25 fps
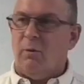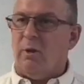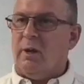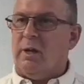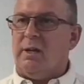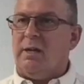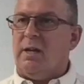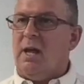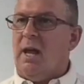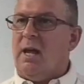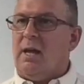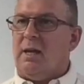What a
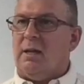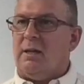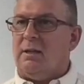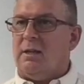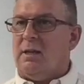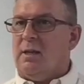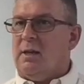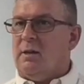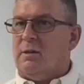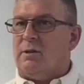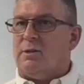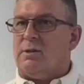day.
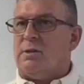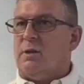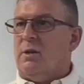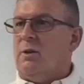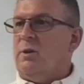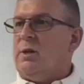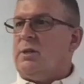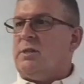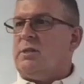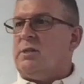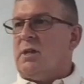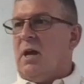They are
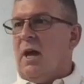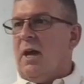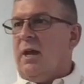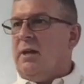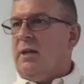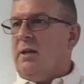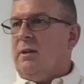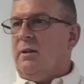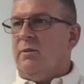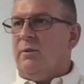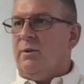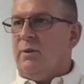so
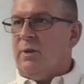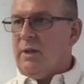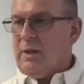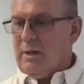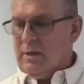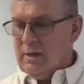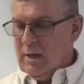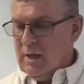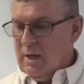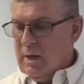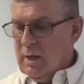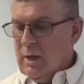excited.
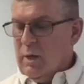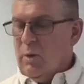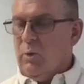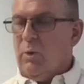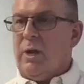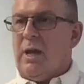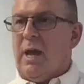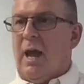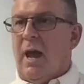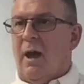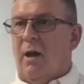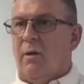
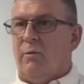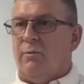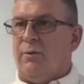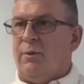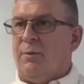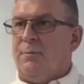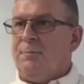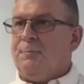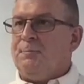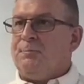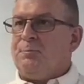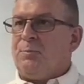We have
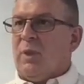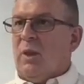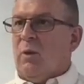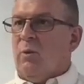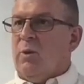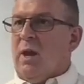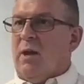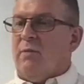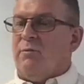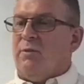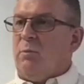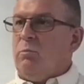
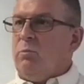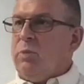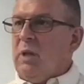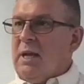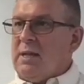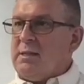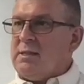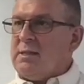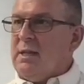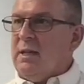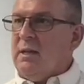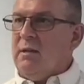the
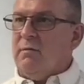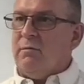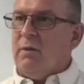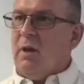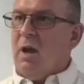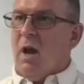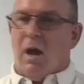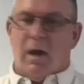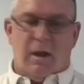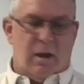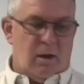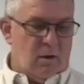blessing of
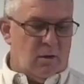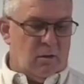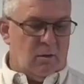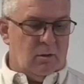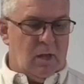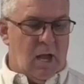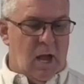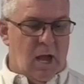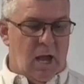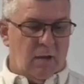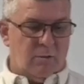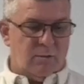God on our
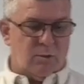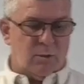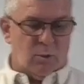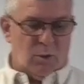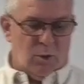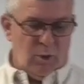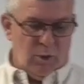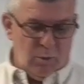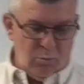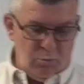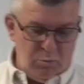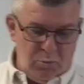lives. We're
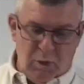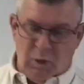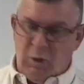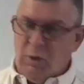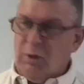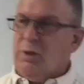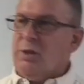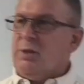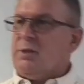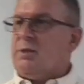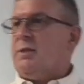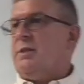going to
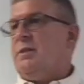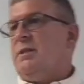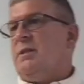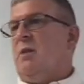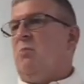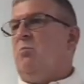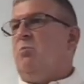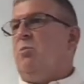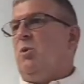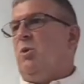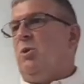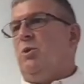build this
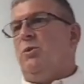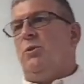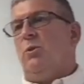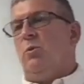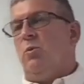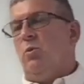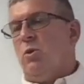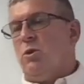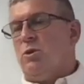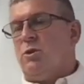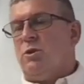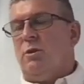temple to
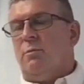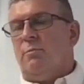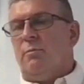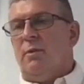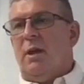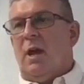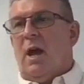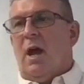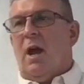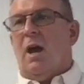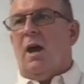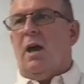worship
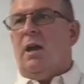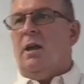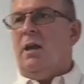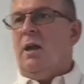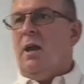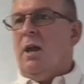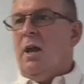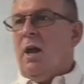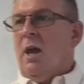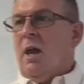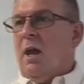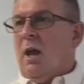God.
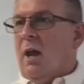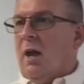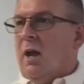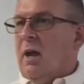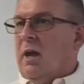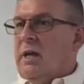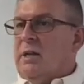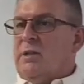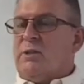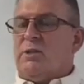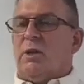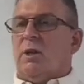
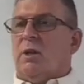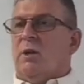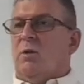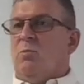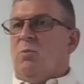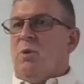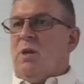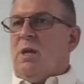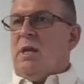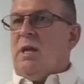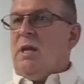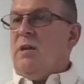It's going to
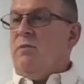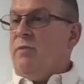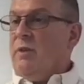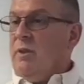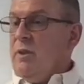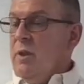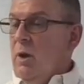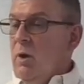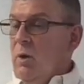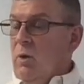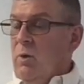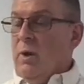be, even
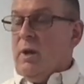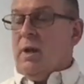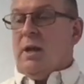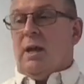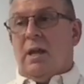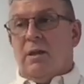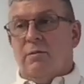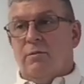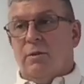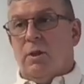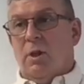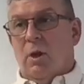
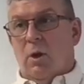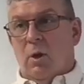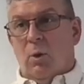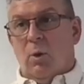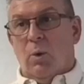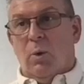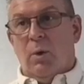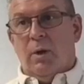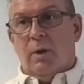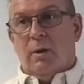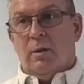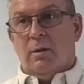
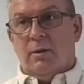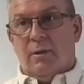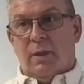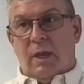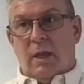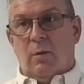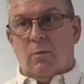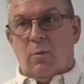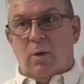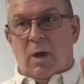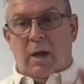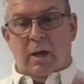though,
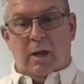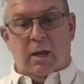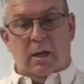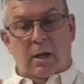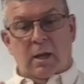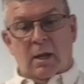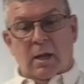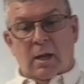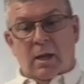think about it,